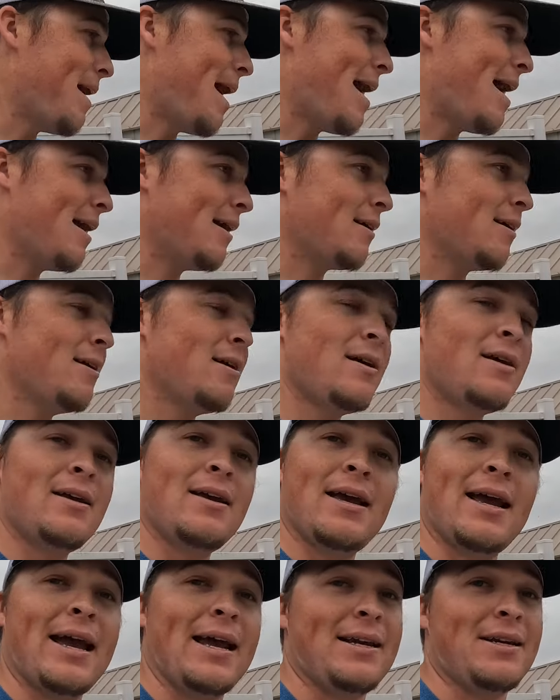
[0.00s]
back,
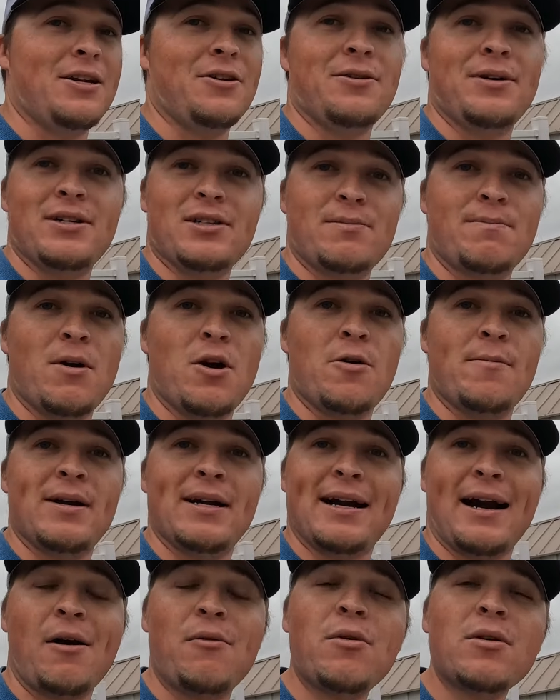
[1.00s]
and dude, it's
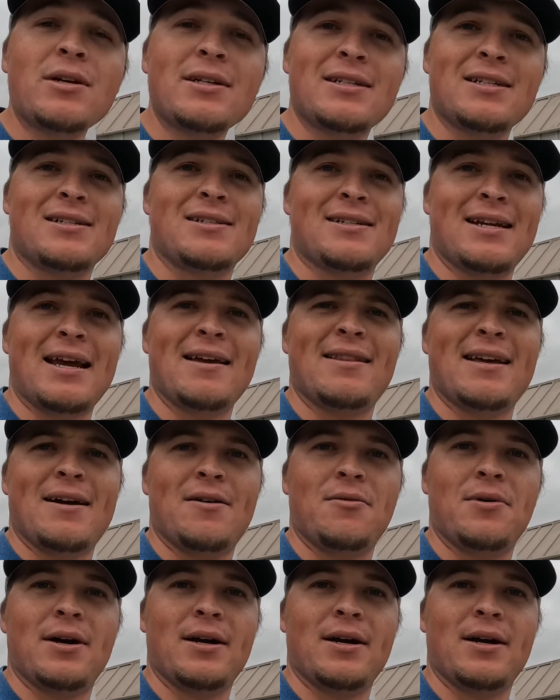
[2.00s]
booming, and I want it to stay that